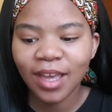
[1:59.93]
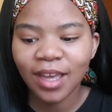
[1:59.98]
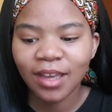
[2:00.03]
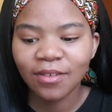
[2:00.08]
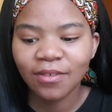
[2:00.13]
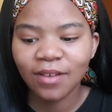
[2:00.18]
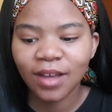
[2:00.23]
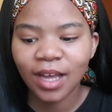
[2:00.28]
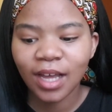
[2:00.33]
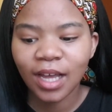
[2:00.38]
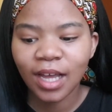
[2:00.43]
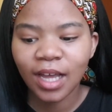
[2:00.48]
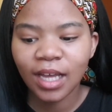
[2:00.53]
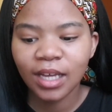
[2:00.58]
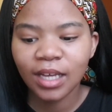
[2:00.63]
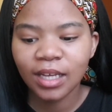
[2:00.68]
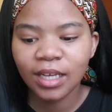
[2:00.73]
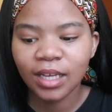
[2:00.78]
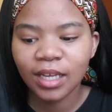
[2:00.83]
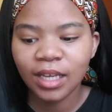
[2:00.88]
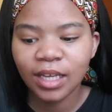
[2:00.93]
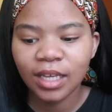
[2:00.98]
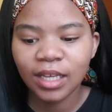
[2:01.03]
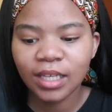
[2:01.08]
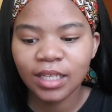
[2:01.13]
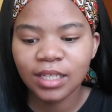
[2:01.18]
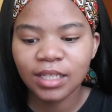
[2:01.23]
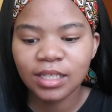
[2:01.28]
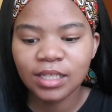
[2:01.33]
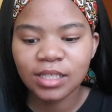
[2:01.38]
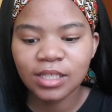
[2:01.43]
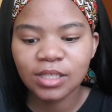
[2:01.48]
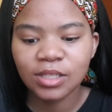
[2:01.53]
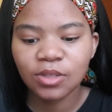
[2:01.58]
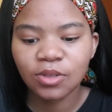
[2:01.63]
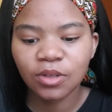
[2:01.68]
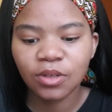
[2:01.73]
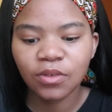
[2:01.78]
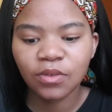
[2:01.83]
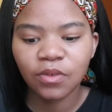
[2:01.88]
ever hidden a
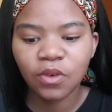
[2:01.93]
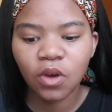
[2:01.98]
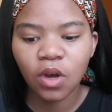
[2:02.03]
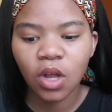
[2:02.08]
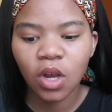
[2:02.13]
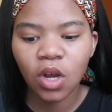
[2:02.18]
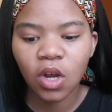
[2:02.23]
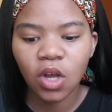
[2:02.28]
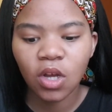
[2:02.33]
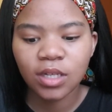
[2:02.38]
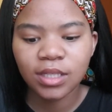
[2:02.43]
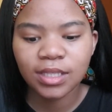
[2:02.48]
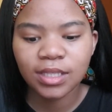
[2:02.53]
secret for a long